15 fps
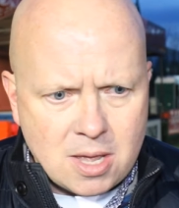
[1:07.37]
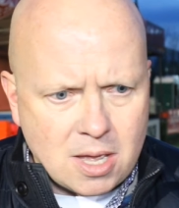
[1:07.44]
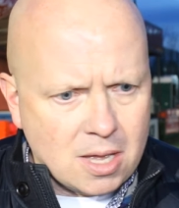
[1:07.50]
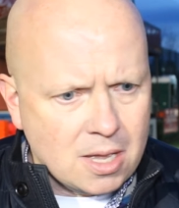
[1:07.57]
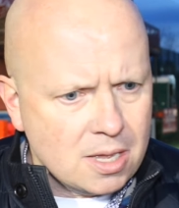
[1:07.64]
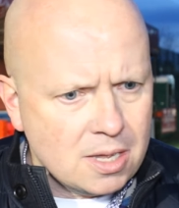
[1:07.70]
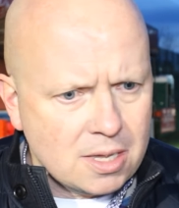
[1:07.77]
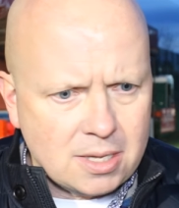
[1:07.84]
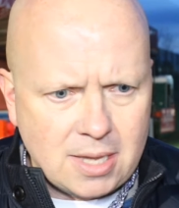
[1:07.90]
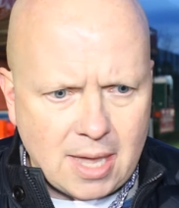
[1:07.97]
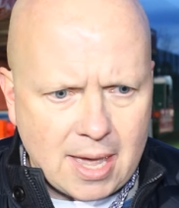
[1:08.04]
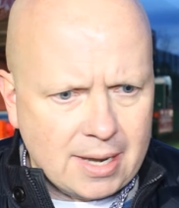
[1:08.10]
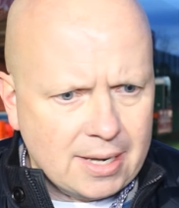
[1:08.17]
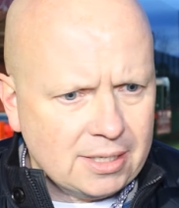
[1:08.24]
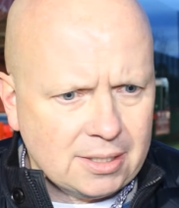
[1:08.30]

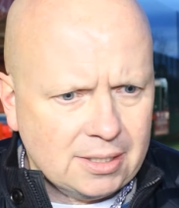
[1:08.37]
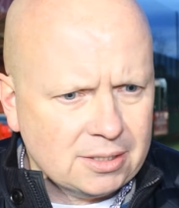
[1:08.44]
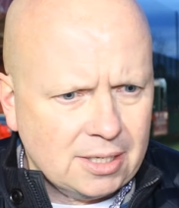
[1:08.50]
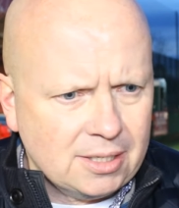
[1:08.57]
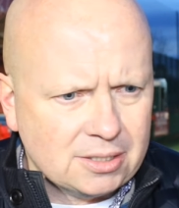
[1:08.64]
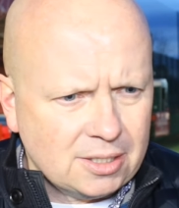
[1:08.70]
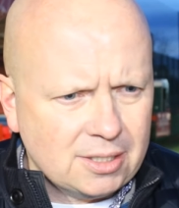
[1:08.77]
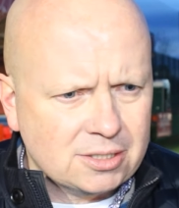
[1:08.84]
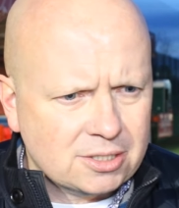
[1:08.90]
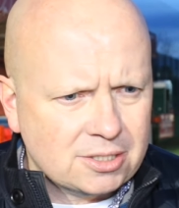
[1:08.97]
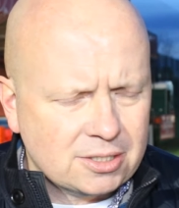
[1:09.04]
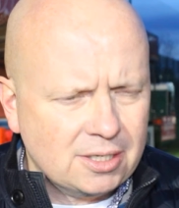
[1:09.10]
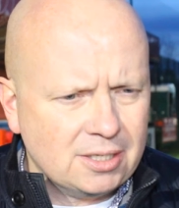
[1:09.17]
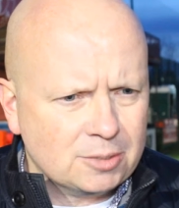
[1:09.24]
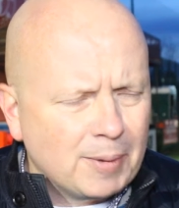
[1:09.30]

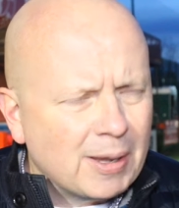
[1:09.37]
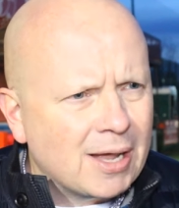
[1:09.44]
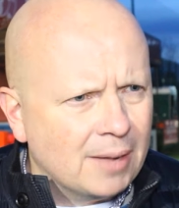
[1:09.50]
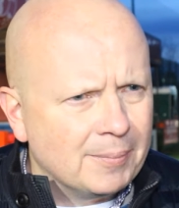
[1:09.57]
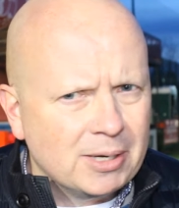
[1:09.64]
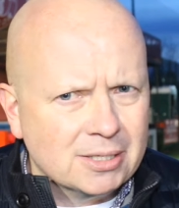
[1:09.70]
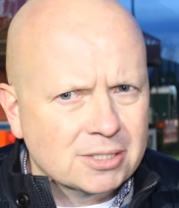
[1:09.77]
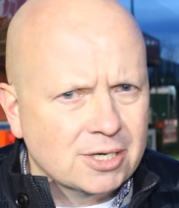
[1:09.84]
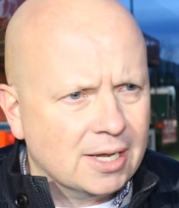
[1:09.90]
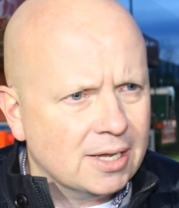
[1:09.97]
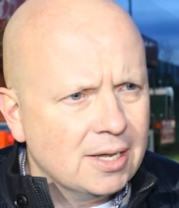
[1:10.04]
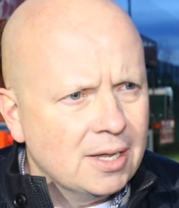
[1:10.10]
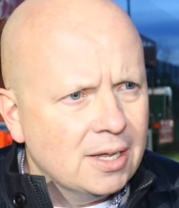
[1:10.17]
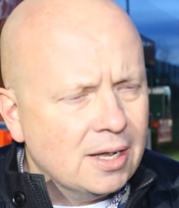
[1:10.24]
It's been coming, isn't it?